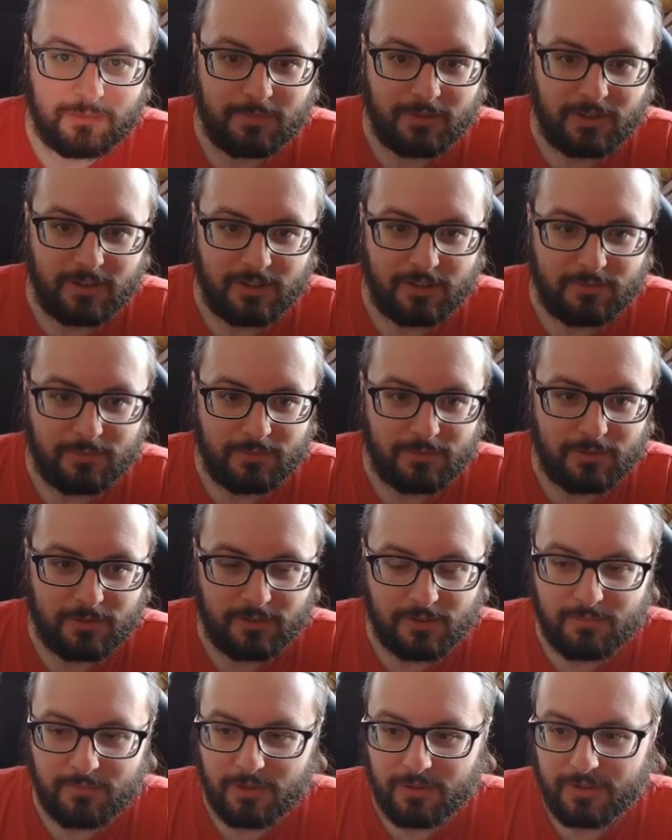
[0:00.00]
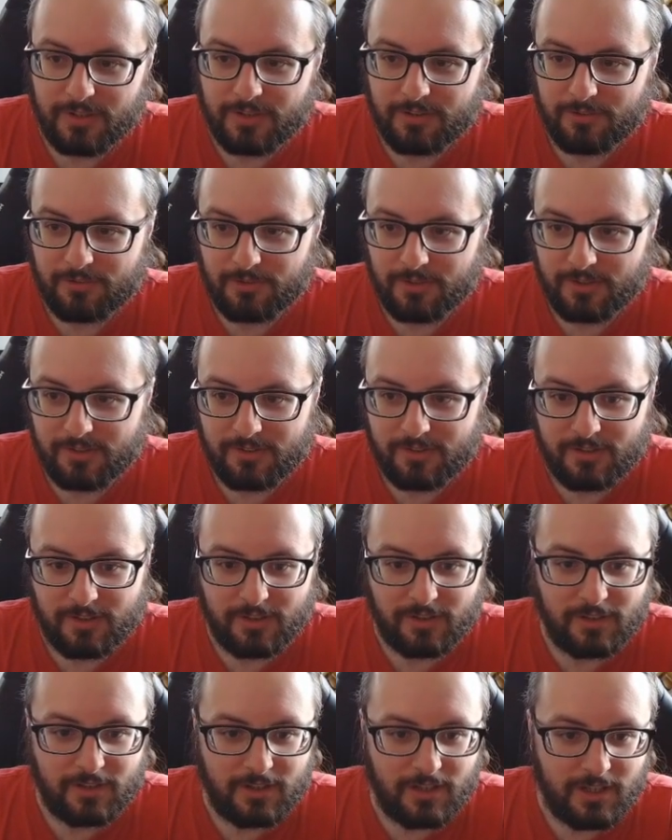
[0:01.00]
cards, we've got some very
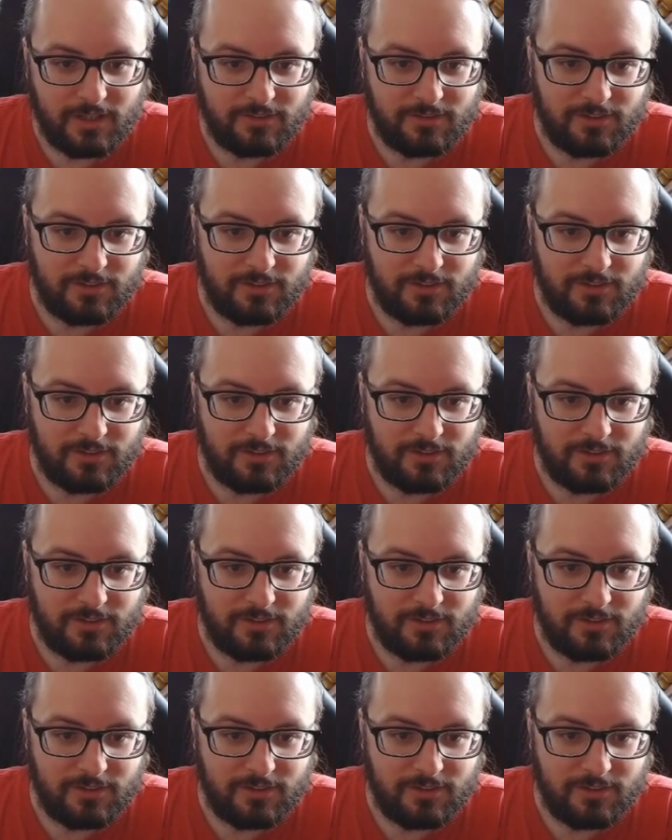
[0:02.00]
interesting uh,